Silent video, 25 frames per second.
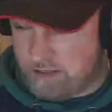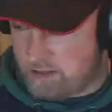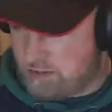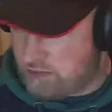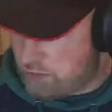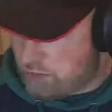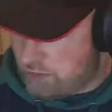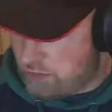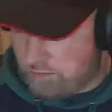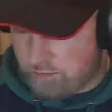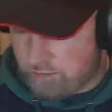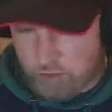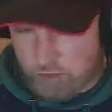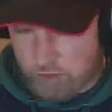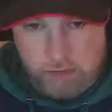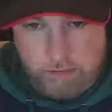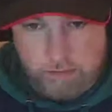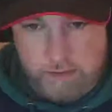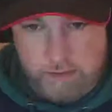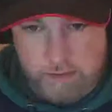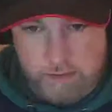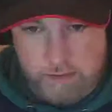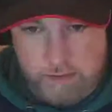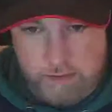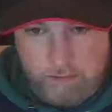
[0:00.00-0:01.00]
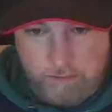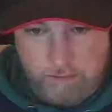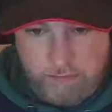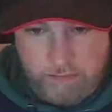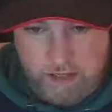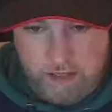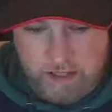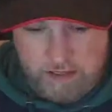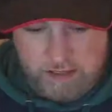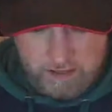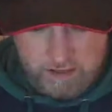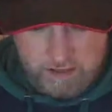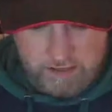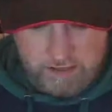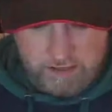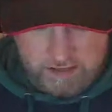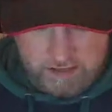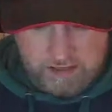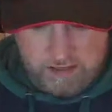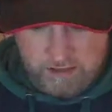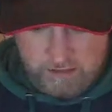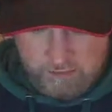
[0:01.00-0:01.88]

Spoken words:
So you've got them in a grab bag, you can see